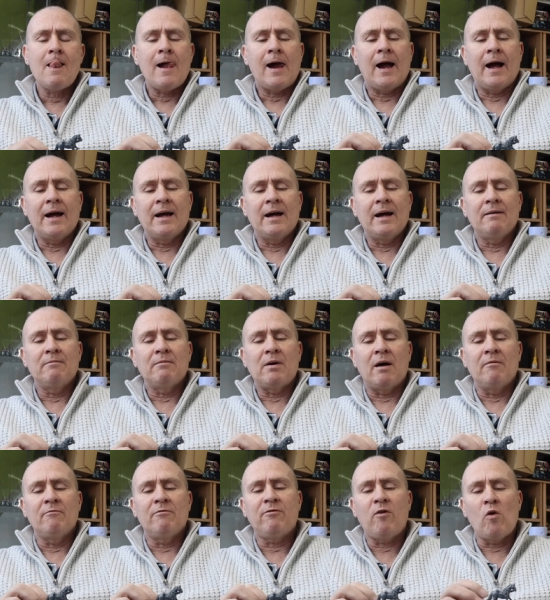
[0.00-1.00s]
Um,
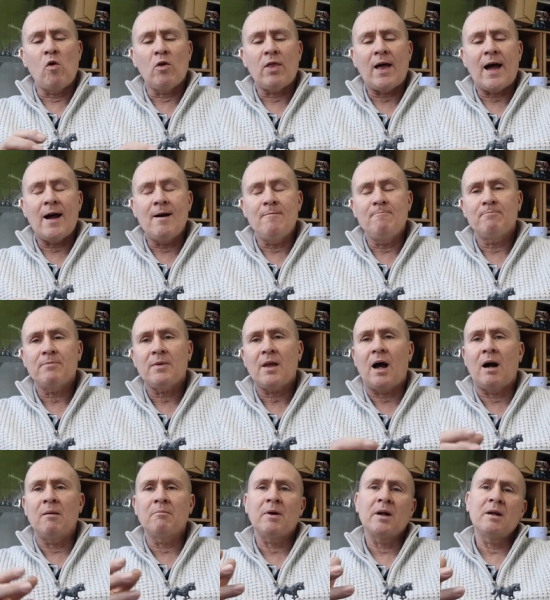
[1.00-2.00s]
and for that,
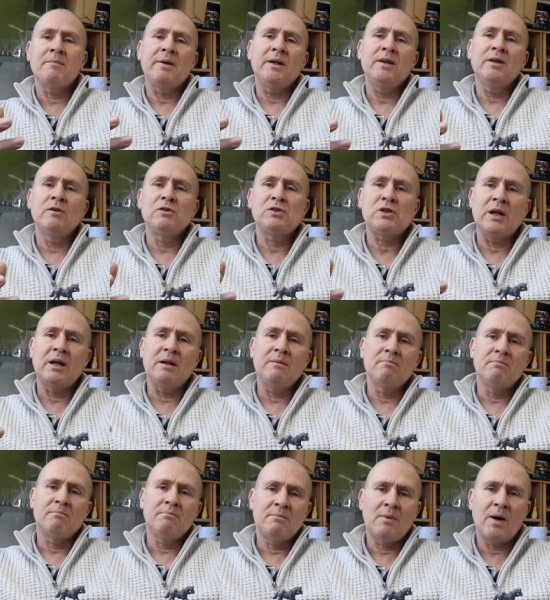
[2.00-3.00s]
I'm going to be
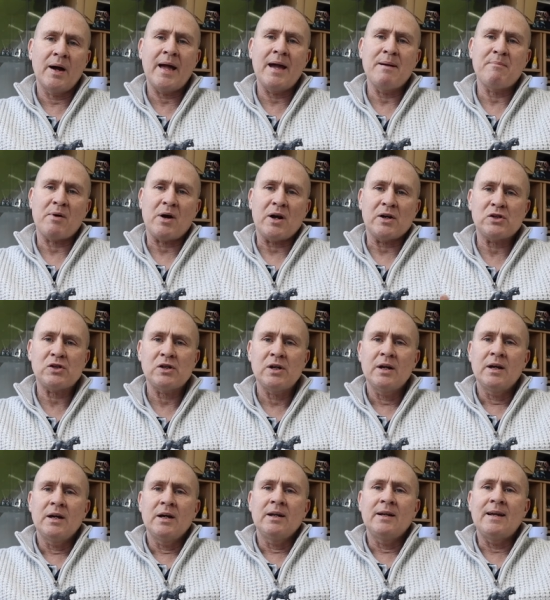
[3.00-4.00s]
using my airbrush.
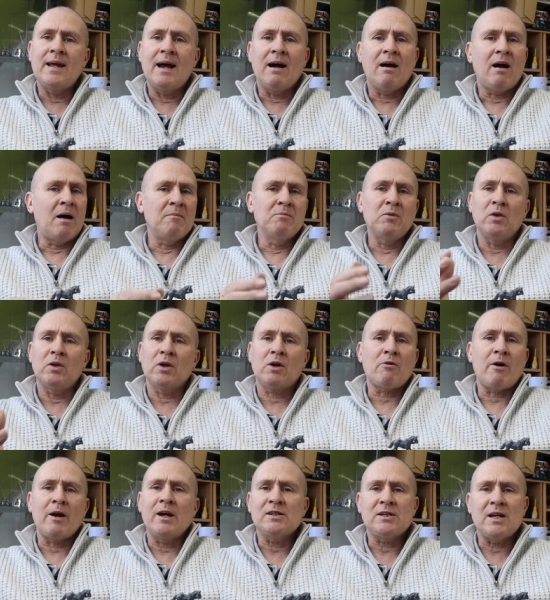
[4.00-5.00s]
Now, I'm not the
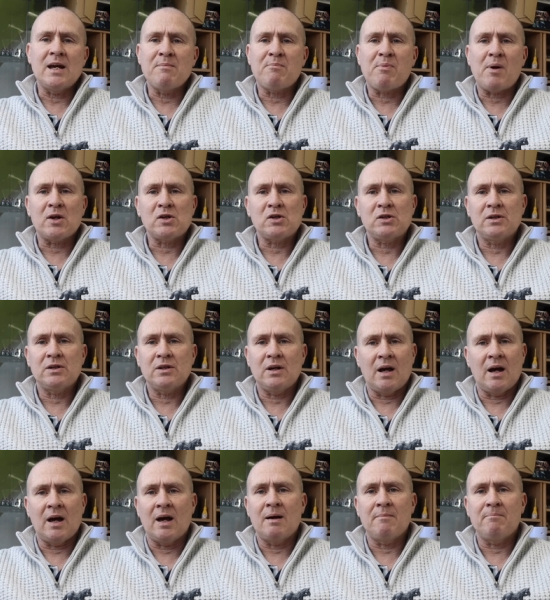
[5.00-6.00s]
greatest airbrush
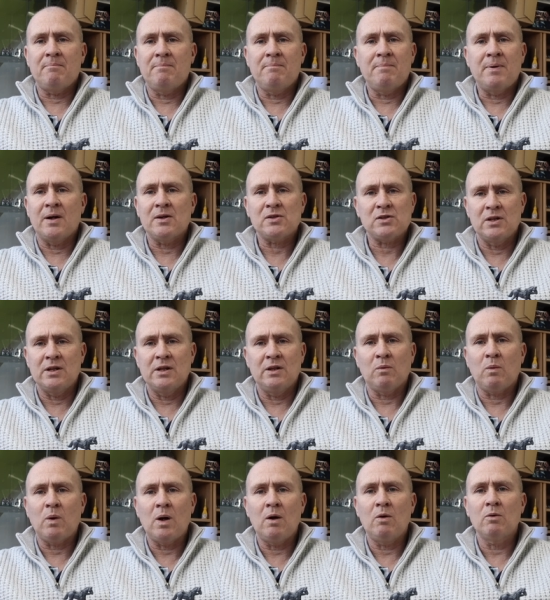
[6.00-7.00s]
uh, person in
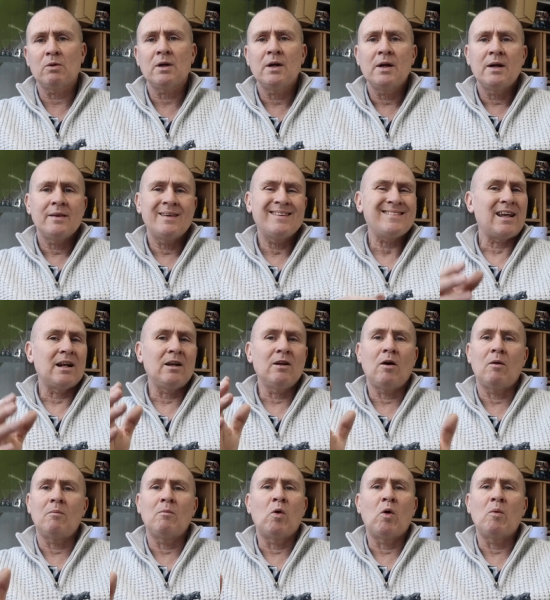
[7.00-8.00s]
the world. There's a
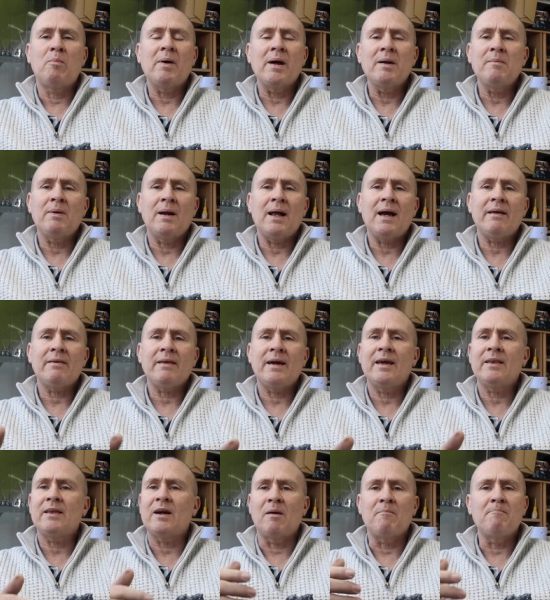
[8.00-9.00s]
lot more people out
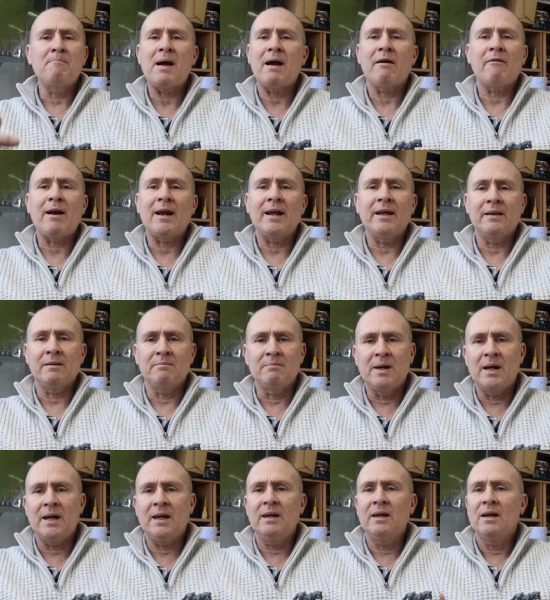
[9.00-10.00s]
there that are better at it than
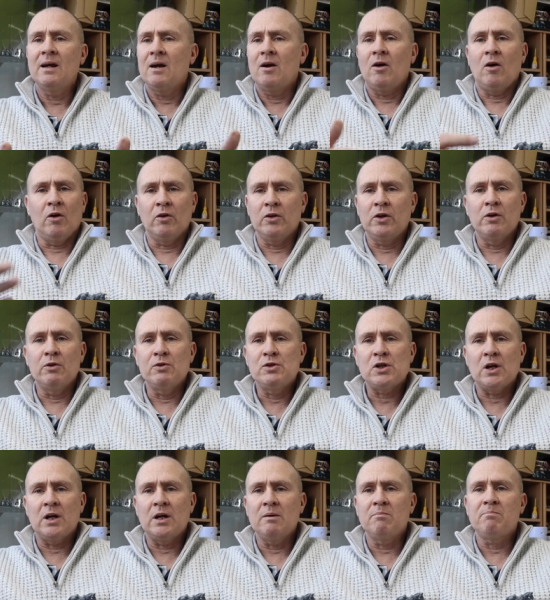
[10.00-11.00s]
me on
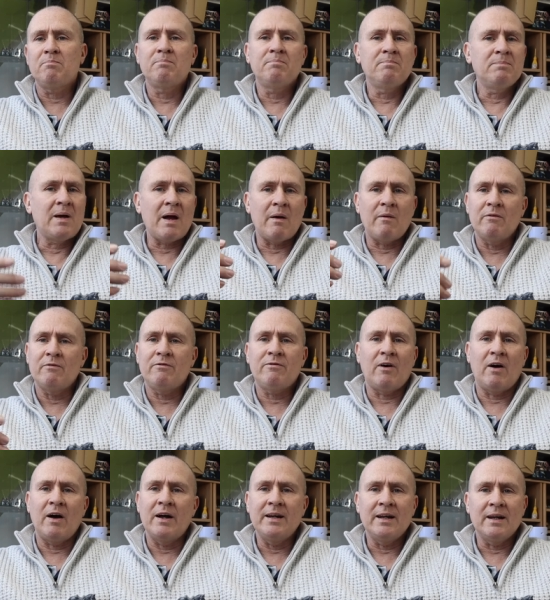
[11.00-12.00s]
YouTube. Go and
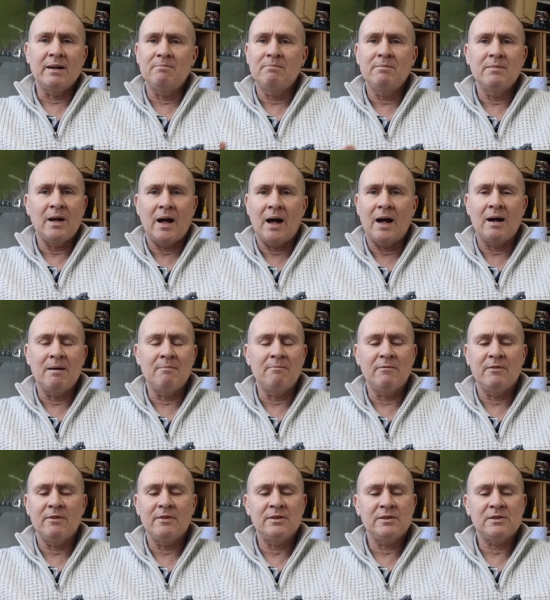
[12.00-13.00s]
find them.
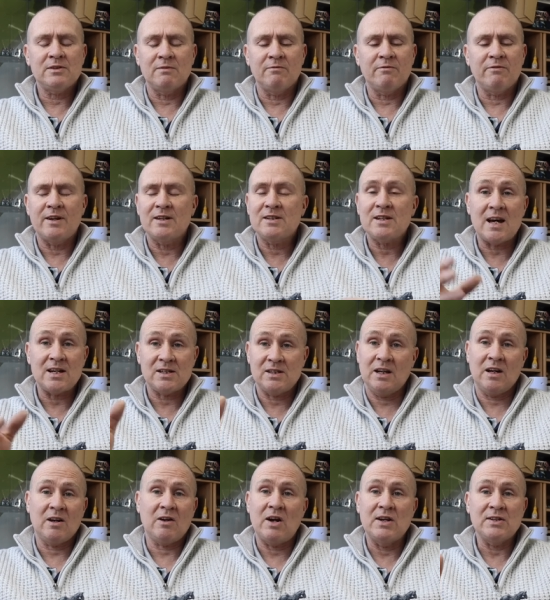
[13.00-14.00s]
Um, some
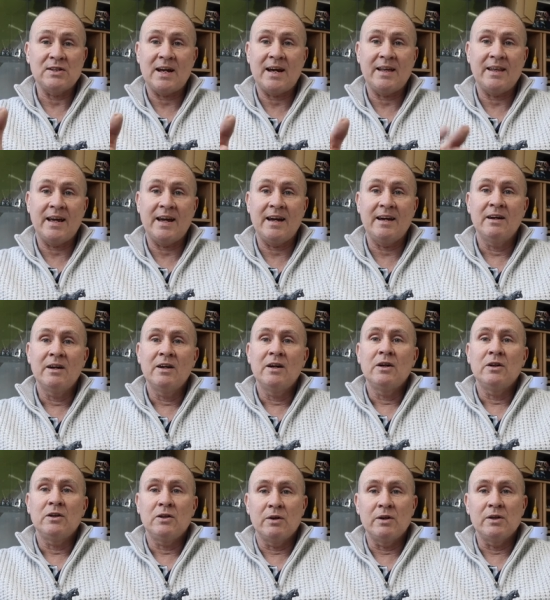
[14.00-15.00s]
fantastic guys out there
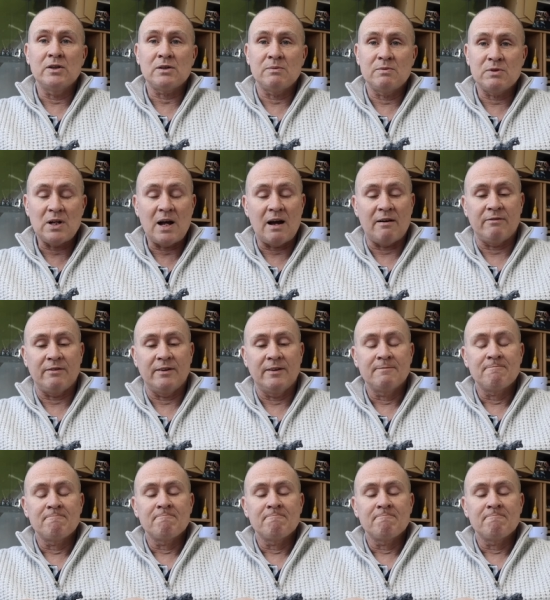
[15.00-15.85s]
doing some stuff.